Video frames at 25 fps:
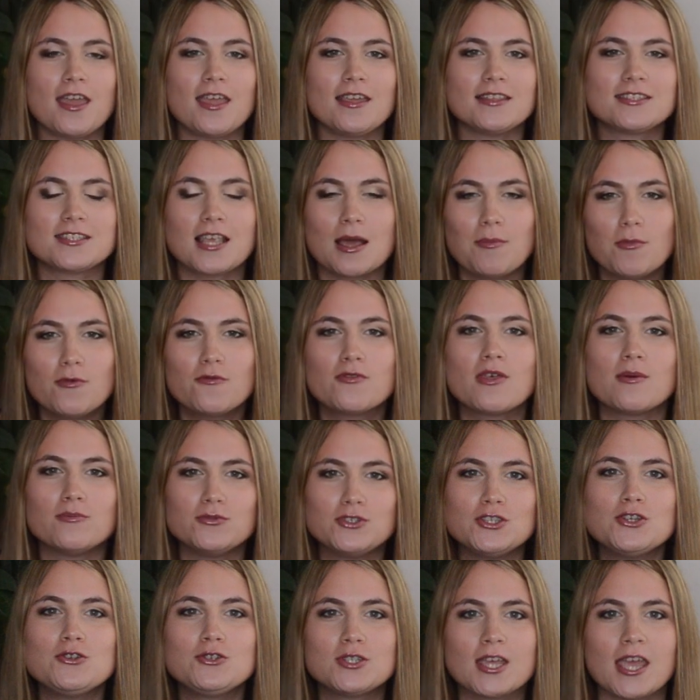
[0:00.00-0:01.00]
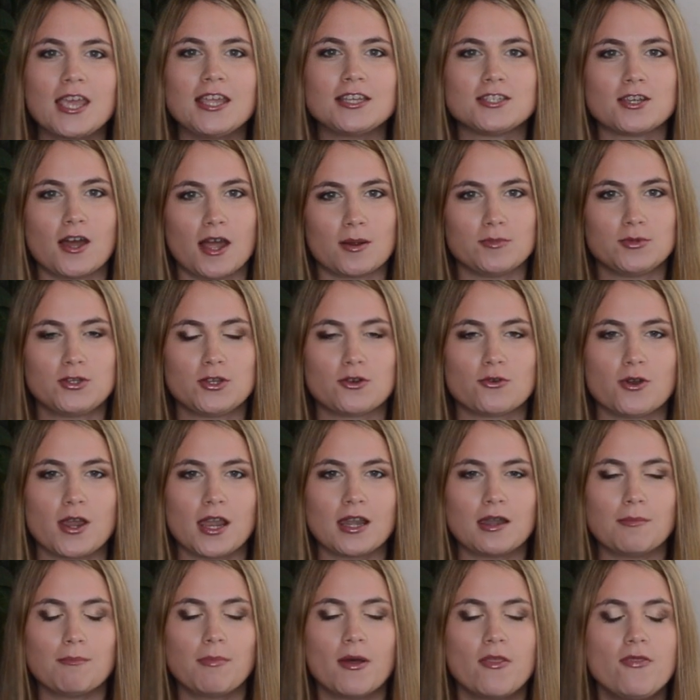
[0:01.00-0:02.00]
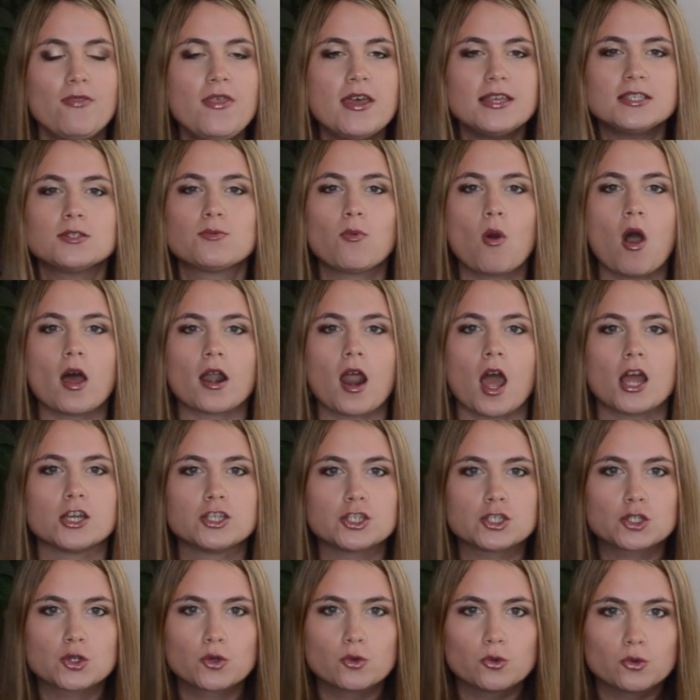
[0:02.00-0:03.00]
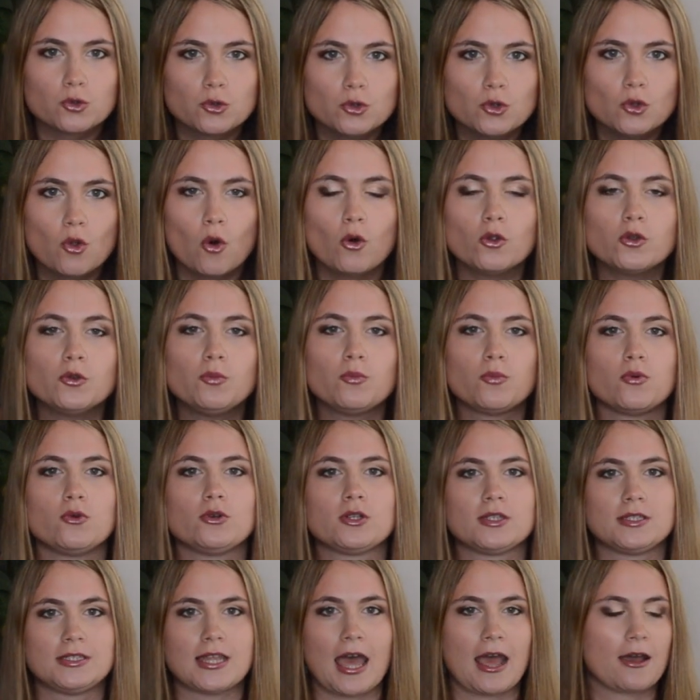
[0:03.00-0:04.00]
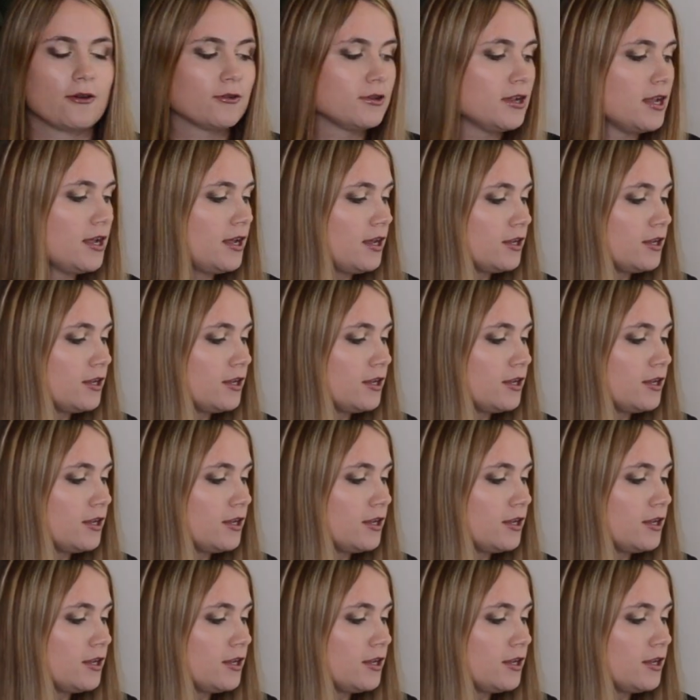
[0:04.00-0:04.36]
some of them do take time to read. But this one, I just could not put it down.